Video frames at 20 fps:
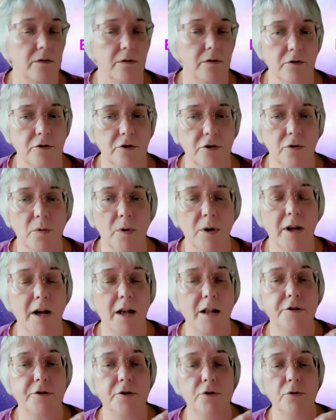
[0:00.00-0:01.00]
So what
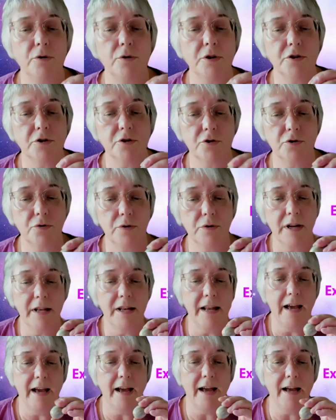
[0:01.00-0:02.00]
I'll do is to
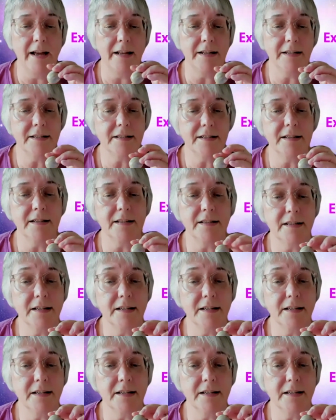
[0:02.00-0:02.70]
enhance this